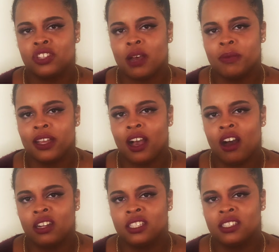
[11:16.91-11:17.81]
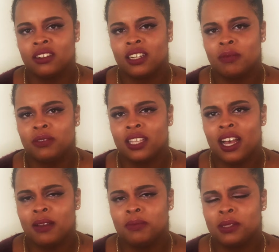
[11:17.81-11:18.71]
shopping at Hollister a couple of
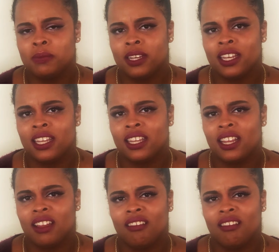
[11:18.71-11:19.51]
times, but